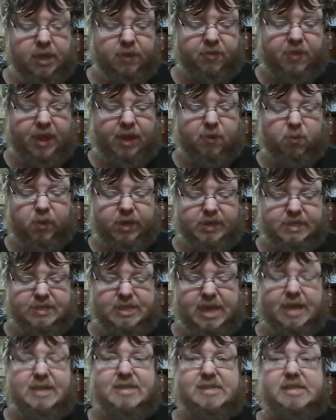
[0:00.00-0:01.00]
that when
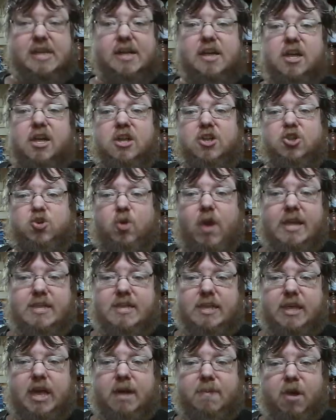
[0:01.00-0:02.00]
Tessa tries
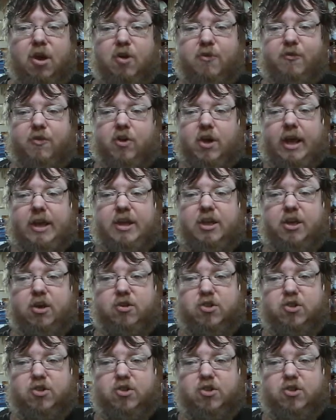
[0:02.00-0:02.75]
to come over and